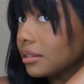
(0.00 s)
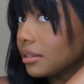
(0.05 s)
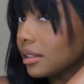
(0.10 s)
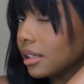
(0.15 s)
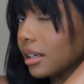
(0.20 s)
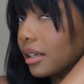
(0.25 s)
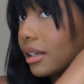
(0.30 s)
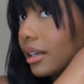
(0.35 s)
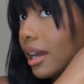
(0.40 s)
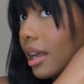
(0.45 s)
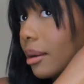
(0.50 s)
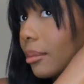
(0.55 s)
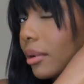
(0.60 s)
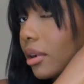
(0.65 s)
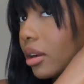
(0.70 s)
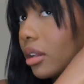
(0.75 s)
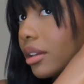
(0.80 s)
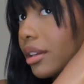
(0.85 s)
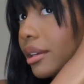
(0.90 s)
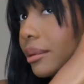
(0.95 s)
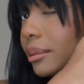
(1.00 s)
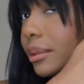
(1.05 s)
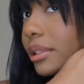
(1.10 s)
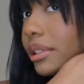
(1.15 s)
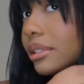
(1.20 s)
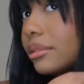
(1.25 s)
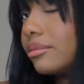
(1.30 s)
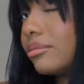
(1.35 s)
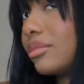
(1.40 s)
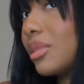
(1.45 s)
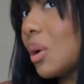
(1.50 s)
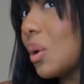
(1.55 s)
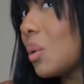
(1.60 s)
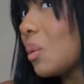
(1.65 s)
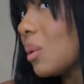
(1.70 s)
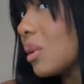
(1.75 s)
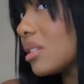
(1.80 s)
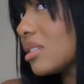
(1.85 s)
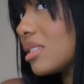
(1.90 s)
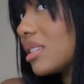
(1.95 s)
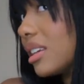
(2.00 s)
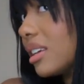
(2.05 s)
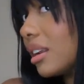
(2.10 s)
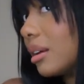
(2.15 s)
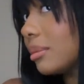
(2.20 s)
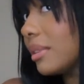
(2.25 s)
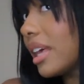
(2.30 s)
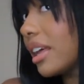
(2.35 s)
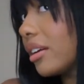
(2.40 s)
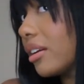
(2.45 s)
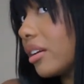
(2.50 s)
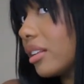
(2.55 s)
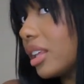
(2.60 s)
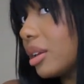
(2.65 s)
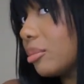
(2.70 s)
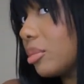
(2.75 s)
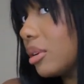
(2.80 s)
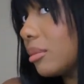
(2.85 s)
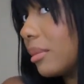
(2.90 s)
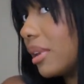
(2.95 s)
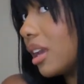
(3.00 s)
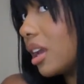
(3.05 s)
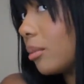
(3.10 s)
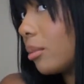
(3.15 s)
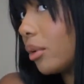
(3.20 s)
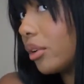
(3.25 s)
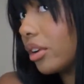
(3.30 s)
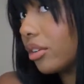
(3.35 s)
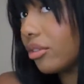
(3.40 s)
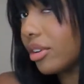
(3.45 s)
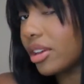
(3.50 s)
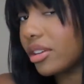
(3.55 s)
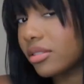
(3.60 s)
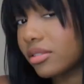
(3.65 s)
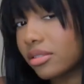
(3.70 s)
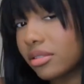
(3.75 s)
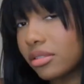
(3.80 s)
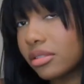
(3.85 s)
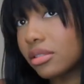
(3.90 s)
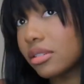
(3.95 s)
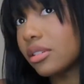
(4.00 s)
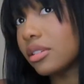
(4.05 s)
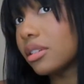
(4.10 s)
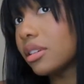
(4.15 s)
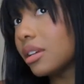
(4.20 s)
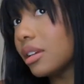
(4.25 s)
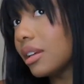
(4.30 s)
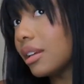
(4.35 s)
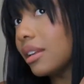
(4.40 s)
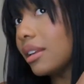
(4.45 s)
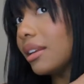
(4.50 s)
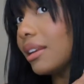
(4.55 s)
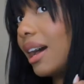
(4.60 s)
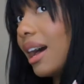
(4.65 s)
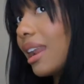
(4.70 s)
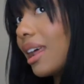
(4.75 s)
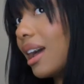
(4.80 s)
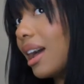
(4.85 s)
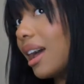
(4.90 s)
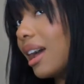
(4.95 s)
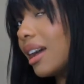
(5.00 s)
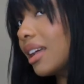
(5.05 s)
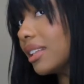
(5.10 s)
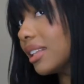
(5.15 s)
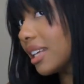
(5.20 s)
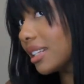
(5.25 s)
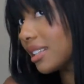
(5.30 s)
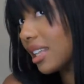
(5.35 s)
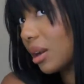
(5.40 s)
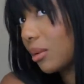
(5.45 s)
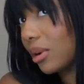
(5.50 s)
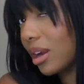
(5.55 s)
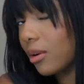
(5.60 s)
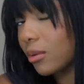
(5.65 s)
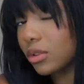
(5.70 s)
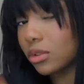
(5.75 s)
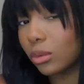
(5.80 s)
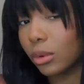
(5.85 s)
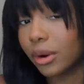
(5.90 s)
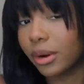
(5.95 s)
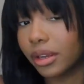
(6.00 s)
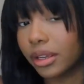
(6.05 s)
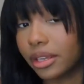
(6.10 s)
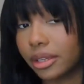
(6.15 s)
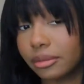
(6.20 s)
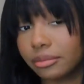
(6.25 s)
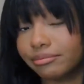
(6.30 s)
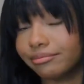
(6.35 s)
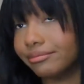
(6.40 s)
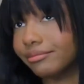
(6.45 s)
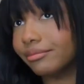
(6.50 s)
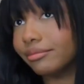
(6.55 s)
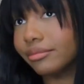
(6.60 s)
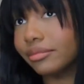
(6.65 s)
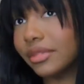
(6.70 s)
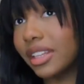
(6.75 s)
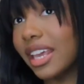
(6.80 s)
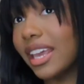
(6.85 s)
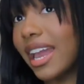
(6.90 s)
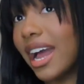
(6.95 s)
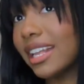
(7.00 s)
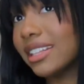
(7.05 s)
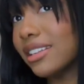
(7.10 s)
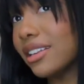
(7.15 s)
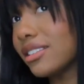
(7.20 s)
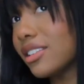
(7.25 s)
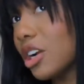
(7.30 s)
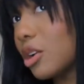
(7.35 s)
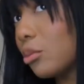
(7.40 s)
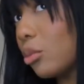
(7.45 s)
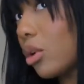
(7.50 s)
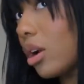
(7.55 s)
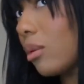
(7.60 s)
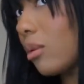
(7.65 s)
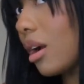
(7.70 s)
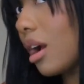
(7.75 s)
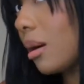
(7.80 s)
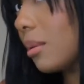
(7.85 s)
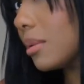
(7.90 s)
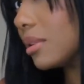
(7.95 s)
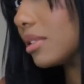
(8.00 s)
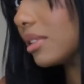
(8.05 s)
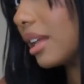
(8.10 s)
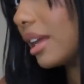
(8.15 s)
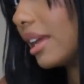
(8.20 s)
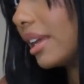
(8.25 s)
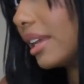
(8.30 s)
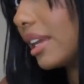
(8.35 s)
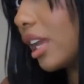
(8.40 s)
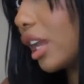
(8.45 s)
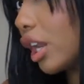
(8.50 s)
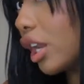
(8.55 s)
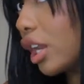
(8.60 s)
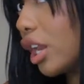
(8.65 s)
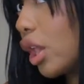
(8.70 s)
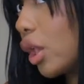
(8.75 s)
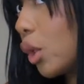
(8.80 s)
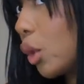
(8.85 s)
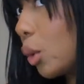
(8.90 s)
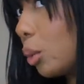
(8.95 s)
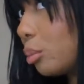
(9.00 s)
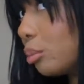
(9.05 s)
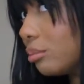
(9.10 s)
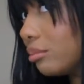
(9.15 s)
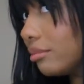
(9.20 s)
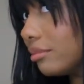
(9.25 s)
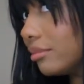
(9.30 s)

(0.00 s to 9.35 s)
I could have got up earlier, but who wants to get up that early and put makeup on your face? Not I. That's like when I was working. It got to a certain point where I was like, nope.